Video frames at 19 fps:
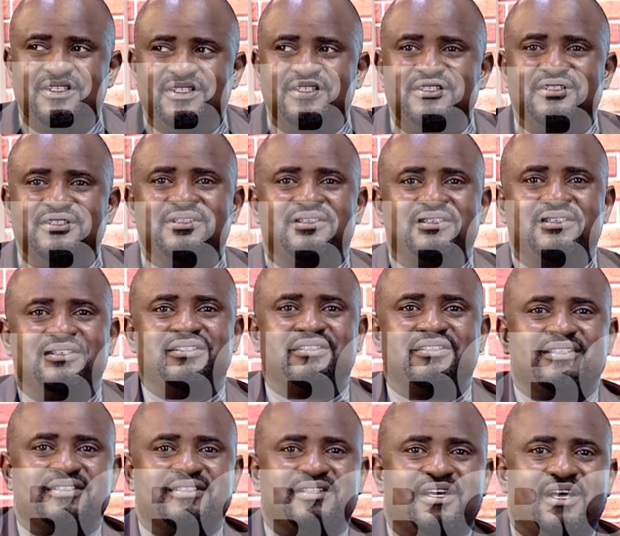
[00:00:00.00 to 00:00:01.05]
sees
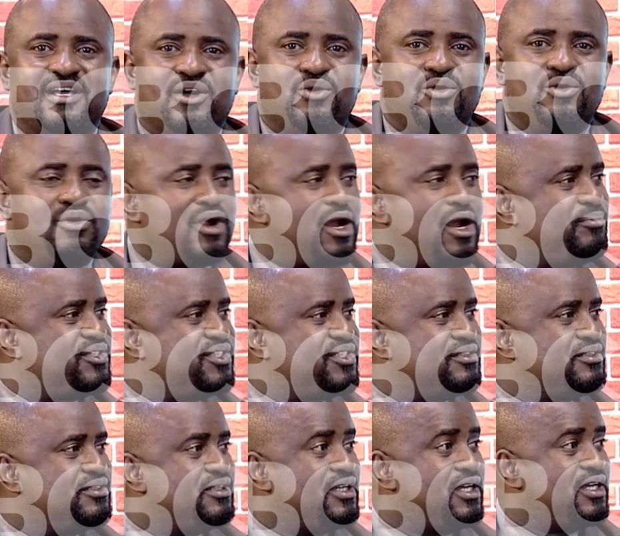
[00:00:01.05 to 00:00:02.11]
as the corrupt,
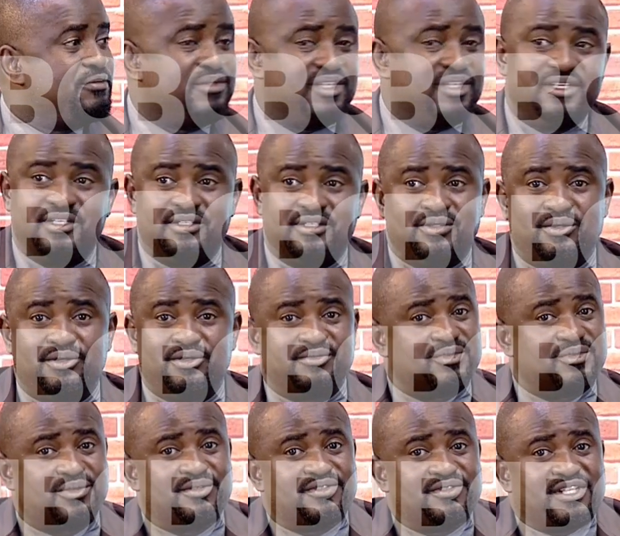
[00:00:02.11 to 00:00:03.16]
I mean in courts
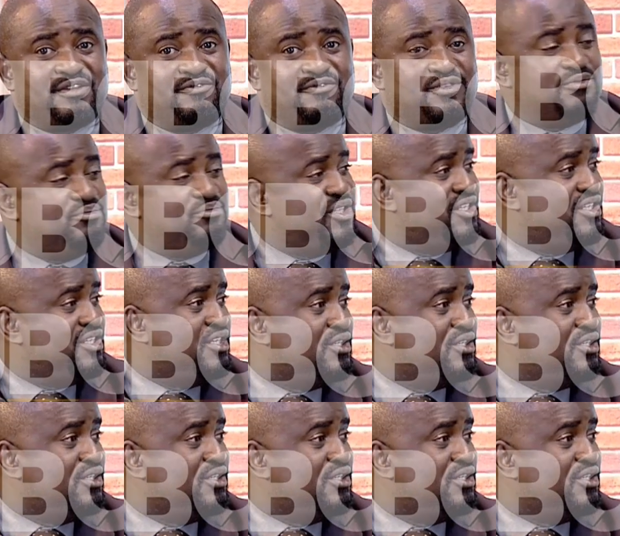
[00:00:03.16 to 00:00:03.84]
because they have not been